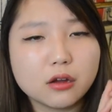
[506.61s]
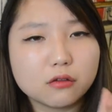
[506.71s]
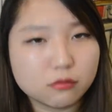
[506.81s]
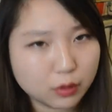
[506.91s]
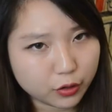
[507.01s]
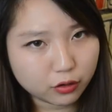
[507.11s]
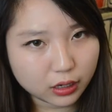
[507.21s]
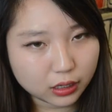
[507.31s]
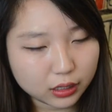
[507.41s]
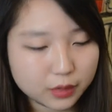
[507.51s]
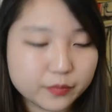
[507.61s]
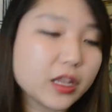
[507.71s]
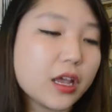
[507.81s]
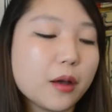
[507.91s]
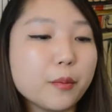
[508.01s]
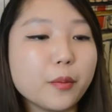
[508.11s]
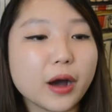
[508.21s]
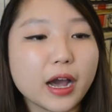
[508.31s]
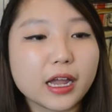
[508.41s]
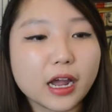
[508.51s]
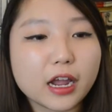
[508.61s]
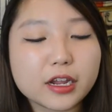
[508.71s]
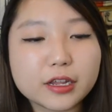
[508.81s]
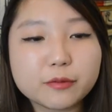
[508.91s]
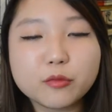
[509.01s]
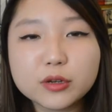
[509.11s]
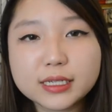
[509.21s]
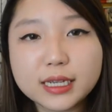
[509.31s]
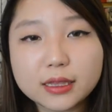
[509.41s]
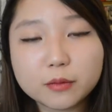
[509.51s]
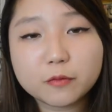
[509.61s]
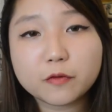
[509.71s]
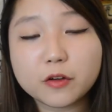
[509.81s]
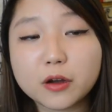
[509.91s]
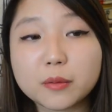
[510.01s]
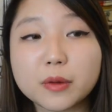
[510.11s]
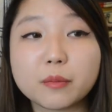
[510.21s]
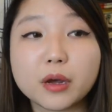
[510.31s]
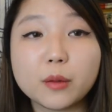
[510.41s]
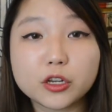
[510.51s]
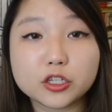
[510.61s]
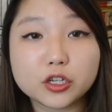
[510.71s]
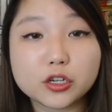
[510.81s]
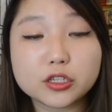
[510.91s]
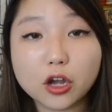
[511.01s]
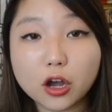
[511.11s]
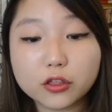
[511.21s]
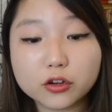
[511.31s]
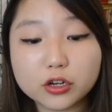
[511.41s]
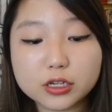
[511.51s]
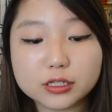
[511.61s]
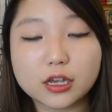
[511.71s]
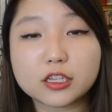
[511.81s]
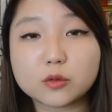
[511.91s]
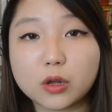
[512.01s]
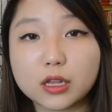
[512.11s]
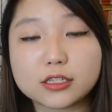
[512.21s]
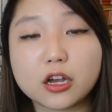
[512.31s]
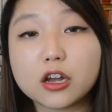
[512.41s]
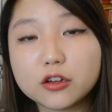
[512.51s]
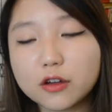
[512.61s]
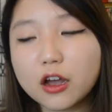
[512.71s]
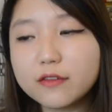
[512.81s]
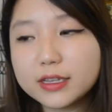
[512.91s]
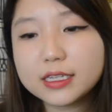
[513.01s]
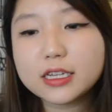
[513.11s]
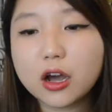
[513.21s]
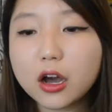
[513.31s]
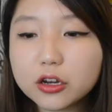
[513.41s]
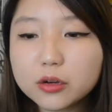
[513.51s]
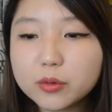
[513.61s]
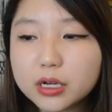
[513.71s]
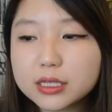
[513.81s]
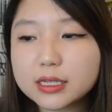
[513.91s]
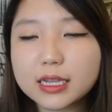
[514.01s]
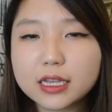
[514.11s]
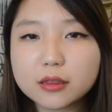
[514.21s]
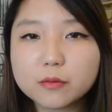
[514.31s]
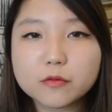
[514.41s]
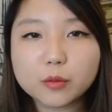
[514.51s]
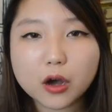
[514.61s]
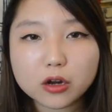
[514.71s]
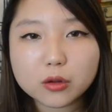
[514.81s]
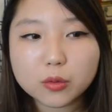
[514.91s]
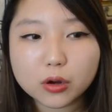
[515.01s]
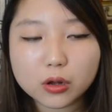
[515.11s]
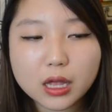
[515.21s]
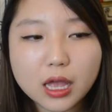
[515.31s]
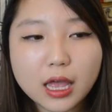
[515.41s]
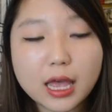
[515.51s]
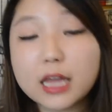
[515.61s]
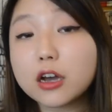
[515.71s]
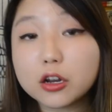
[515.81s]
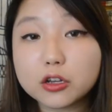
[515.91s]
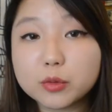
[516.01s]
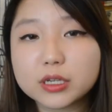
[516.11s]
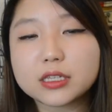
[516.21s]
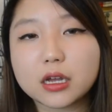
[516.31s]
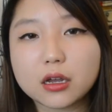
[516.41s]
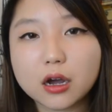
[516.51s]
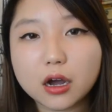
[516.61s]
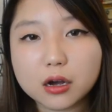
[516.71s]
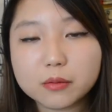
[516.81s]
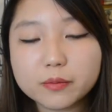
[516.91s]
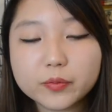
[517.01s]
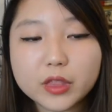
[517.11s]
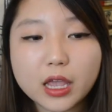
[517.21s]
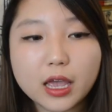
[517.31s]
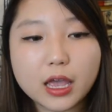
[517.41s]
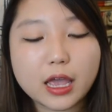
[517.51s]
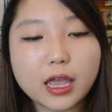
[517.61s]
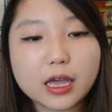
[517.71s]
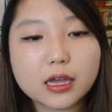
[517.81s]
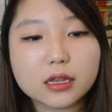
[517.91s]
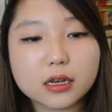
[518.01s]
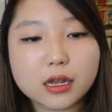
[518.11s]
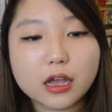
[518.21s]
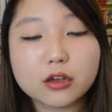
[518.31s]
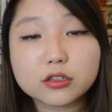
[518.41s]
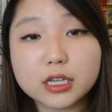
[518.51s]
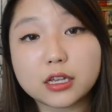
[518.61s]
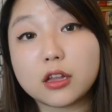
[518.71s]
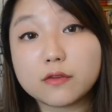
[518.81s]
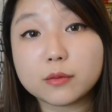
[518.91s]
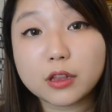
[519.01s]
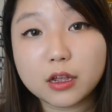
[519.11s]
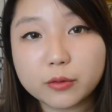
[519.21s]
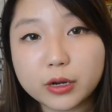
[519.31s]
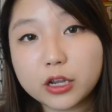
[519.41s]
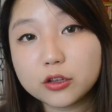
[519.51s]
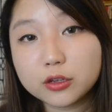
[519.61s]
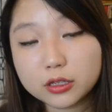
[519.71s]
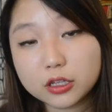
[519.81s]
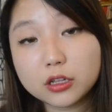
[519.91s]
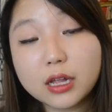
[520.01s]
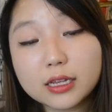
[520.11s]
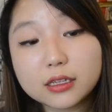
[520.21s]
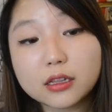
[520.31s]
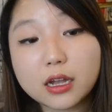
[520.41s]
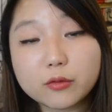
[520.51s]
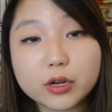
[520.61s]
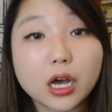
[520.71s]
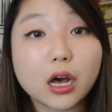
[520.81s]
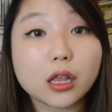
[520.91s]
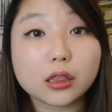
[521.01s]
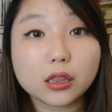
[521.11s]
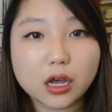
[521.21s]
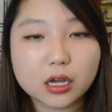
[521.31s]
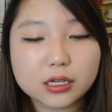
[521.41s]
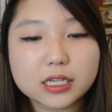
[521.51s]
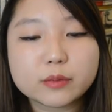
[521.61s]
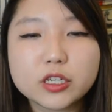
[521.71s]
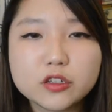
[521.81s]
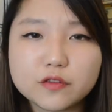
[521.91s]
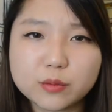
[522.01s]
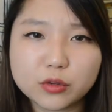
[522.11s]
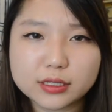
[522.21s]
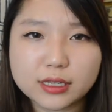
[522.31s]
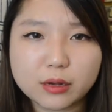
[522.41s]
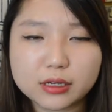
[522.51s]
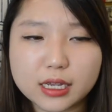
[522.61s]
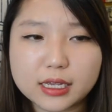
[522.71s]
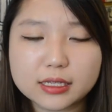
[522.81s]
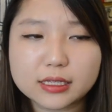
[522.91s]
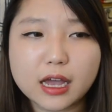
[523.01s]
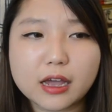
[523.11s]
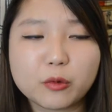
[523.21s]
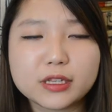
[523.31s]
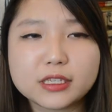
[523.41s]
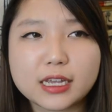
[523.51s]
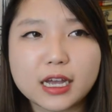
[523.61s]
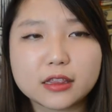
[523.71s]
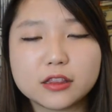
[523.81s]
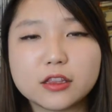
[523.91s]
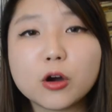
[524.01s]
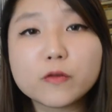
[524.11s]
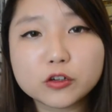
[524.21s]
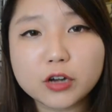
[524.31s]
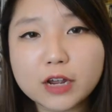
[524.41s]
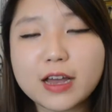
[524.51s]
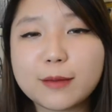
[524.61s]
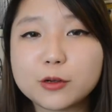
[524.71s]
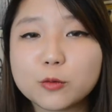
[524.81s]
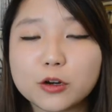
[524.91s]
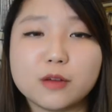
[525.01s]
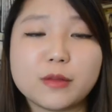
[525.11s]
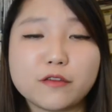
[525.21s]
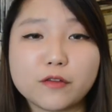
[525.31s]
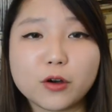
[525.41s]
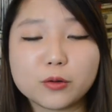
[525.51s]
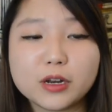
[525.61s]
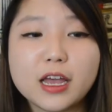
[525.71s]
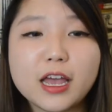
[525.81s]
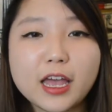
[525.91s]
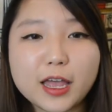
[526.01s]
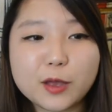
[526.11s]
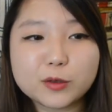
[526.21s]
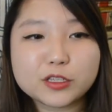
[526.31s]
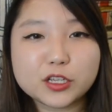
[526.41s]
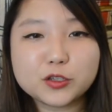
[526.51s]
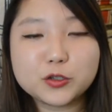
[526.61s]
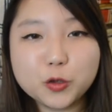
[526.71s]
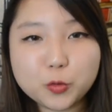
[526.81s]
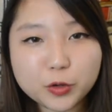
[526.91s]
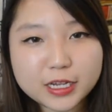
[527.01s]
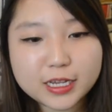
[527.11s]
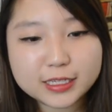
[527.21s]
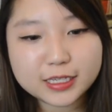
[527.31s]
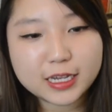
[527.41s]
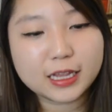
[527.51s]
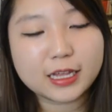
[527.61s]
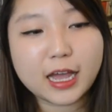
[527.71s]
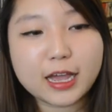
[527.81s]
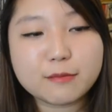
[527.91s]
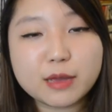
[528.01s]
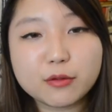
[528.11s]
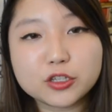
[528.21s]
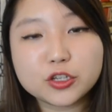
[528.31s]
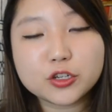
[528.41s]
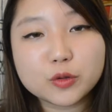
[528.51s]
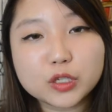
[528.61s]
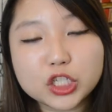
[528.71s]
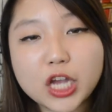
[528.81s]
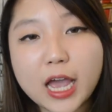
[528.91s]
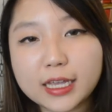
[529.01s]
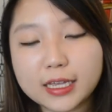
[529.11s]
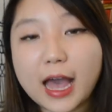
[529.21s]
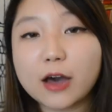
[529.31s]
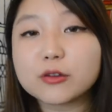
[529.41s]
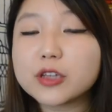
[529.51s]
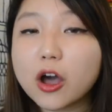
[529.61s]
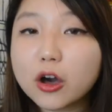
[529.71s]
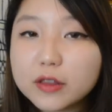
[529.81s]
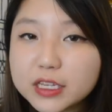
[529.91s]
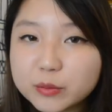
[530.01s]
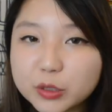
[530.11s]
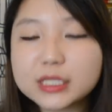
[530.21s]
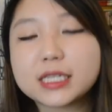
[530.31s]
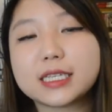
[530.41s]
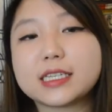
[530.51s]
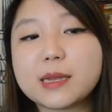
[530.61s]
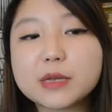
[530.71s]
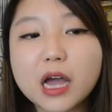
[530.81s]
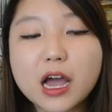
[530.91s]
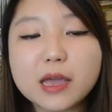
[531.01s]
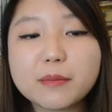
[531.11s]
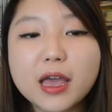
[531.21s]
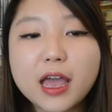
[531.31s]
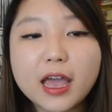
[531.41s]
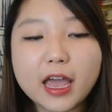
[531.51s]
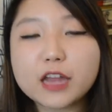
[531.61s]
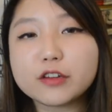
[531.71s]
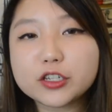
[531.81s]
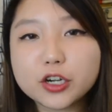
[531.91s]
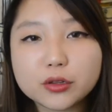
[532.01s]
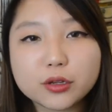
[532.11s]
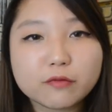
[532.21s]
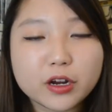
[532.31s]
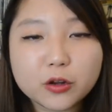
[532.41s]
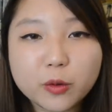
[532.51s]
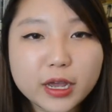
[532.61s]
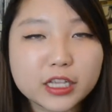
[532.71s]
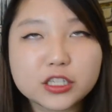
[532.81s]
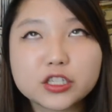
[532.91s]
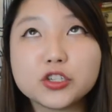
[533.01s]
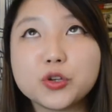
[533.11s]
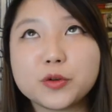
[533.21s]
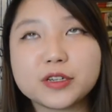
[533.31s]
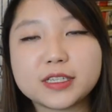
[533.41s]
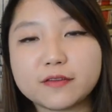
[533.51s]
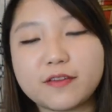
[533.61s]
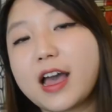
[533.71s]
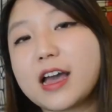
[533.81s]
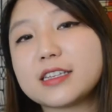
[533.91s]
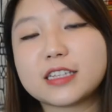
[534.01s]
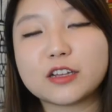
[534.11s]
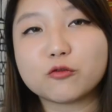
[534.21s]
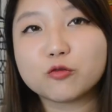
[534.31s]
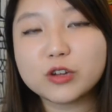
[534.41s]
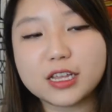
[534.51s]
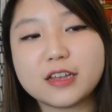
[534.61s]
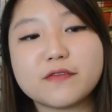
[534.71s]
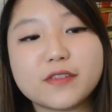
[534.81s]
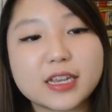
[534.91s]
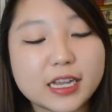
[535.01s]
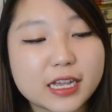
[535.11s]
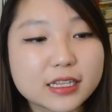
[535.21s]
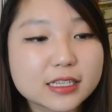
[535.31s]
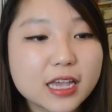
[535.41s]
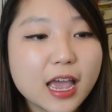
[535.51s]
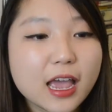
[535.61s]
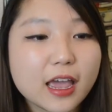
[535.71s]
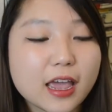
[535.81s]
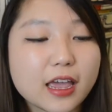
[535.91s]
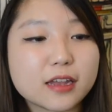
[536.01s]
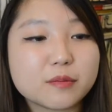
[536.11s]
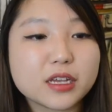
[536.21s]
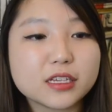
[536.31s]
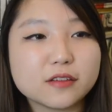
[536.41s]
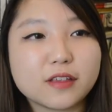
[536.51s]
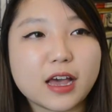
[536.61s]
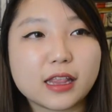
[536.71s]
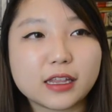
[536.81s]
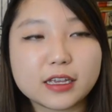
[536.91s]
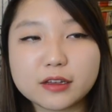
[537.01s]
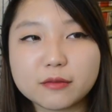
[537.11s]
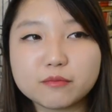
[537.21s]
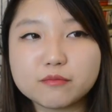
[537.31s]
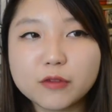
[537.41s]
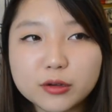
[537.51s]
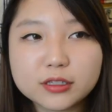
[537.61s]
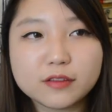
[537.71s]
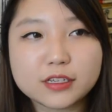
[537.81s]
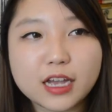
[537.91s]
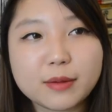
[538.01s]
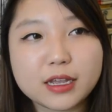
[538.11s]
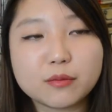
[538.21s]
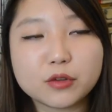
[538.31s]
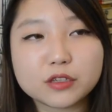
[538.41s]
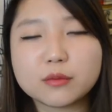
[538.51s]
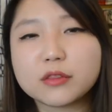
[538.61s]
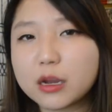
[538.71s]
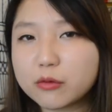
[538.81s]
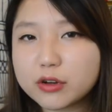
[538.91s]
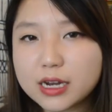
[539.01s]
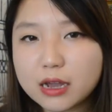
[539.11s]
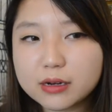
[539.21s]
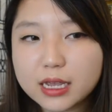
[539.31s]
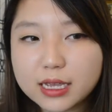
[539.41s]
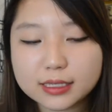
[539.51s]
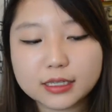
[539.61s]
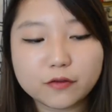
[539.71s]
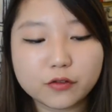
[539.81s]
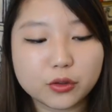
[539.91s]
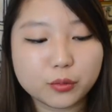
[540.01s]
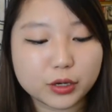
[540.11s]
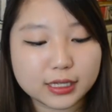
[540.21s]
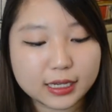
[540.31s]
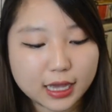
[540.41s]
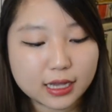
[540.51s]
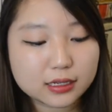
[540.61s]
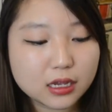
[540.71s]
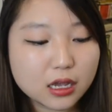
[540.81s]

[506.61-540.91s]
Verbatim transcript: remember correctly, but I mostly get them from publishers, authors, as well as audio, obviously audiobooks. I get them from Audible and audiobooks.com and I also get a lot from the library. I use utilize the library a lot, especially ebooks nowadays. I once I got the Overdrive app to work on my phone, it was super easy. Like I am able to check out all these books at the same time and return them right away. It's super fast, like really convenient, and because of that, like most of the time I get books from the library nowadays, except for the books I get